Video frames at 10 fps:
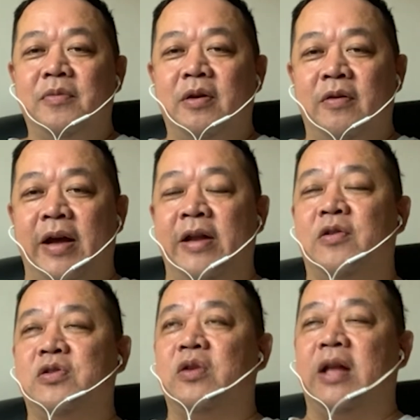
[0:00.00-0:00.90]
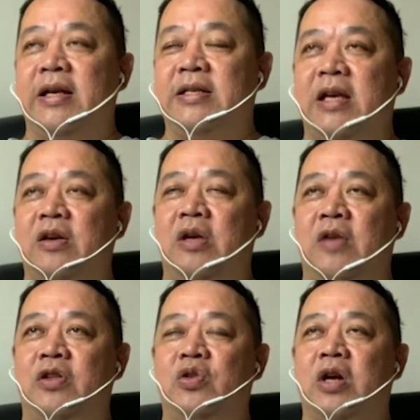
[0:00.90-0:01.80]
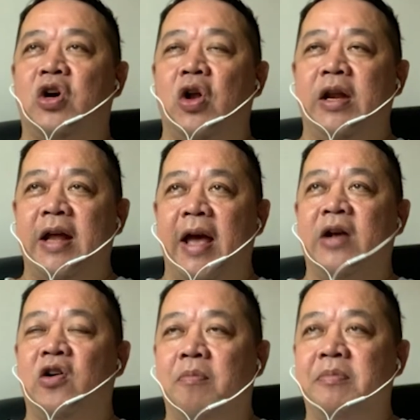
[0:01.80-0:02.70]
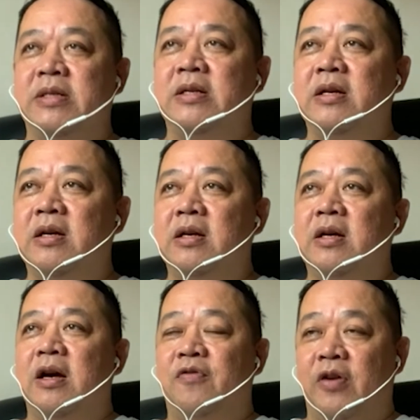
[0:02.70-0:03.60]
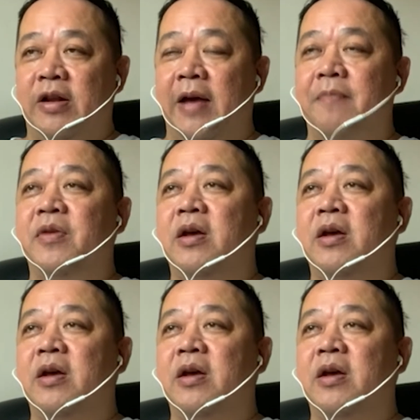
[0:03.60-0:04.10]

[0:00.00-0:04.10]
All right, and also, like I say, if you do a content commerce for them,